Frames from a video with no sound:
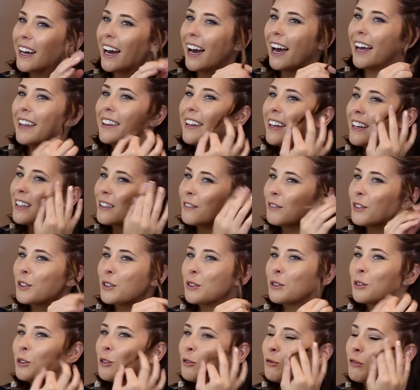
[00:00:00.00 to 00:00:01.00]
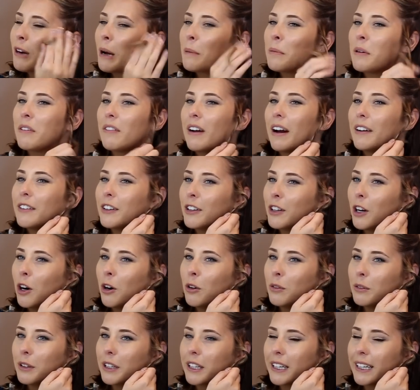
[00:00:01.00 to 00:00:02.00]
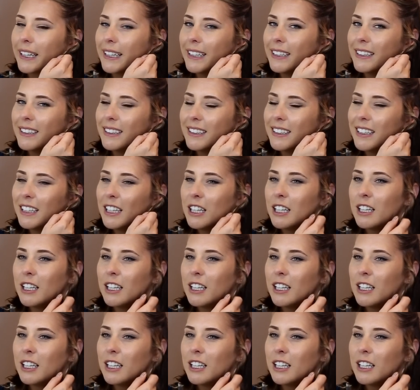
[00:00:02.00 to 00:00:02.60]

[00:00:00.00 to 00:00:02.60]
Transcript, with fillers: And then if you sort of wrap it round and hold the curl